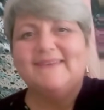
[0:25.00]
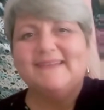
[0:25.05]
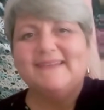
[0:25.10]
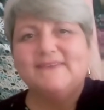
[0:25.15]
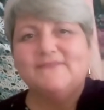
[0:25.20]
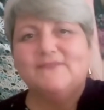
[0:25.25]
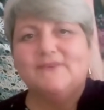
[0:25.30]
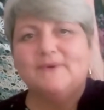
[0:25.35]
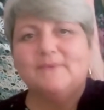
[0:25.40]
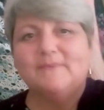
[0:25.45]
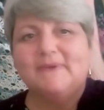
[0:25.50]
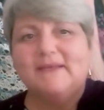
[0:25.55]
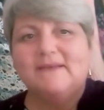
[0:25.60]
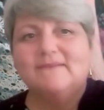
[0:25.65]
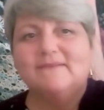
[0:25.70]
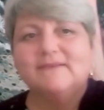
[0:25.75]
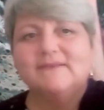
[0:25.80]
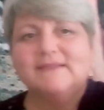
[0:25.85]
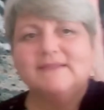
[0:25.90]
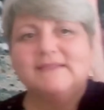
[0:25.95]
from
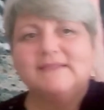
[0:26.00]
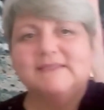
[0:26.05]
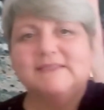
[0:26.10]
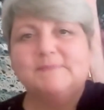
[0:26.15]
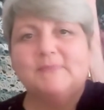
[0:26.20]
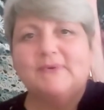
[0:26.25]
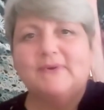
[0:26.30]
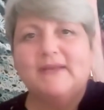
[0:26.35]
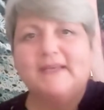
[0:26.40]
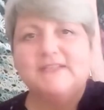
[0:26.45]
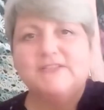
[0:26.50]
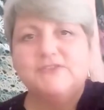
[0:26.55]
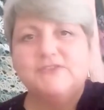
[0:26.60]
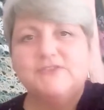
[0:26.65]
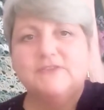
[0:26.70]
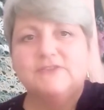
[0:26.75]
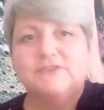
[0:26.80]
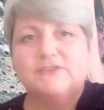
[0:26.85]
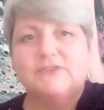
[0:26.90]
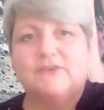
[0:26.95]
Ingrid
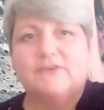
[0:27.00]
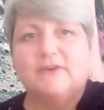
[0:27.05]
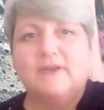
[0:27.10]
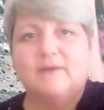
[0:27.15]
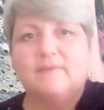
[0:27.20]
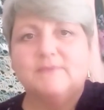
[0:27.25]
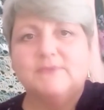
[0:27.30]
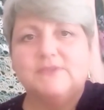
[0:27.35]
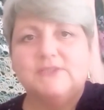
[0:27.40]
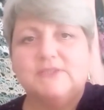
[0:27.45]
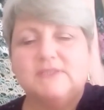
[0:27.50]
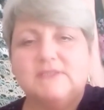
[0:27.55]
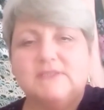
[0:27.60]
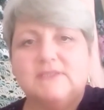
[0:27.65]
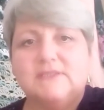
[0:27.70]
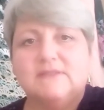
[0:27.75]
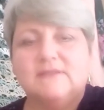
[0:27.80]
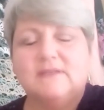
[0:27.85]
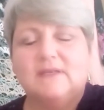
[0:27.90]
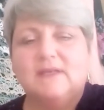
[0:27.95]
Inspiration. Sorry, I'm
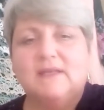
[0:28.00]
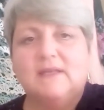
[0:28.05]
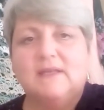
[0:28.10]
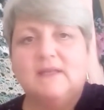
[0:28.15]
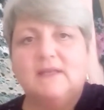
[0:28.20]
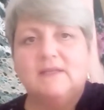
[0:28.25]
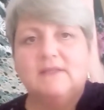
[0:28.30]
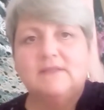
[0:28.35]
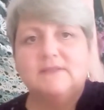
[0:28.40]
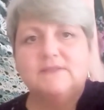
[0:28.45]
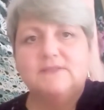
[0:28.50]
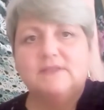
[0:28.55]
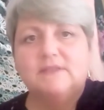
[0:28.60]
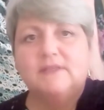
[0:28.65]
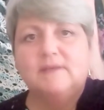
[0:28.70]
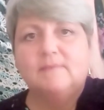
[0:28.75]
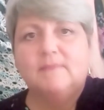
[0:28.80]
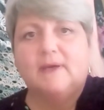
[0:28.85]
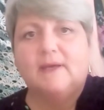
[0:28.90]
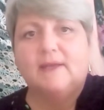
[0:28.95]
just
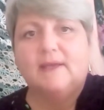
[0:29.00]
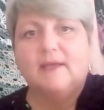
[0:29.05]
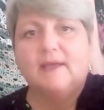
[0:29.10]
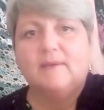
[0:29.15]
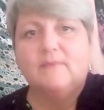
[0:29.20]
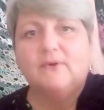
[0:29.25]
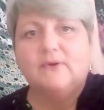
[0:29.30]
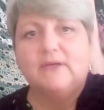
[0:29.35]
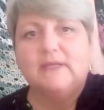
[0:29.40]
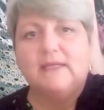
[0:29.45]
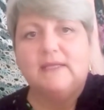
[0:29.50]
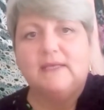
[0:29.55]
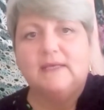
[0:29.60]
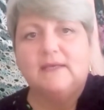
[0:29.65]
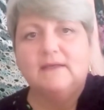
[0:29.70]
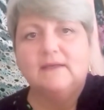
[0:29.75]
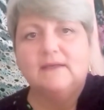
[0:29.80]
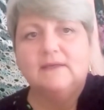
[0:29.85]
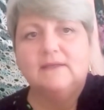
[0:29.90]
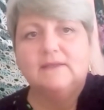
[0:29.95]
turning my camera,
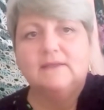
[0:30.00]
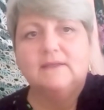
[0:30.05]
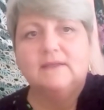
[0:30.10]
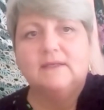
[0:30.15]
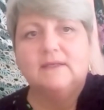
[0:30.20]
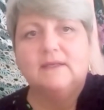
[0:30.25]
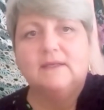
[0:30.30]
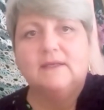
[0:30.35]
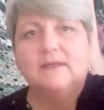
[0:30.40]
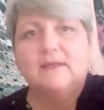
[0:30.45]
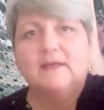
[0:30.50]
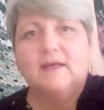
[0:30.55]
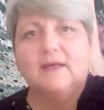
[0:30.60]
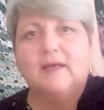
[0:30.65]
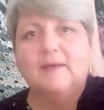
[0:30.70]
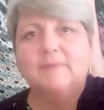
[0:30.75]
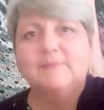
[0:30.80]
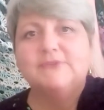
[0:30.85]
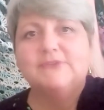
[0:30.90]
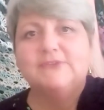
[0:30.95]
yeah?
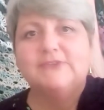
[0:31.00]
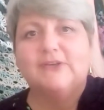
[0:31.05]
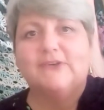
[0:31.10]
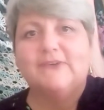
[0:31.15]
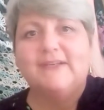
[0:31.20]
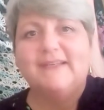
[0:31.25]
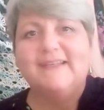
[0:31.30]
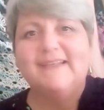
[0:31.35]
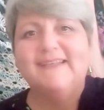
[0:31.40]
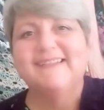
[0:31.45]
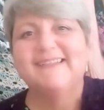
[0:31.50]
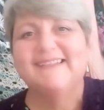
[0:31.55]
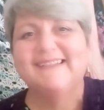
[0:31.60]
I'm sorry.